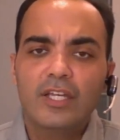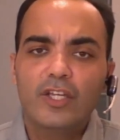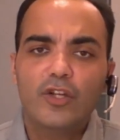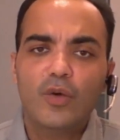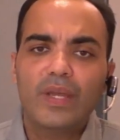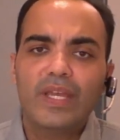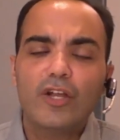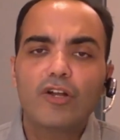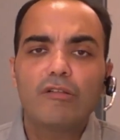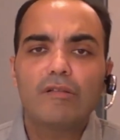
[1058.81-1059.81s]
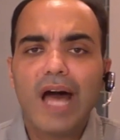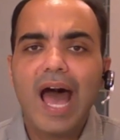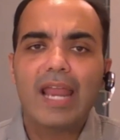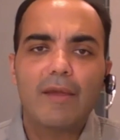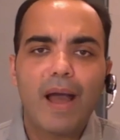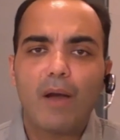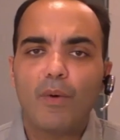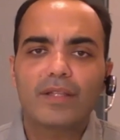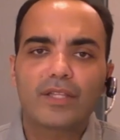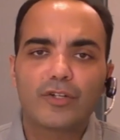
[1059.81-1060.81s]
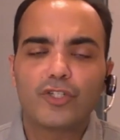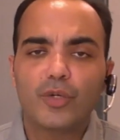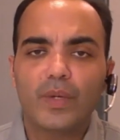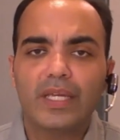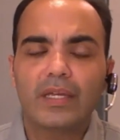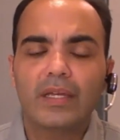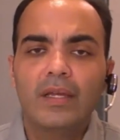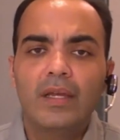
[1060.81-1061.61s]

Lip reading: We hear a lot about what they're doing,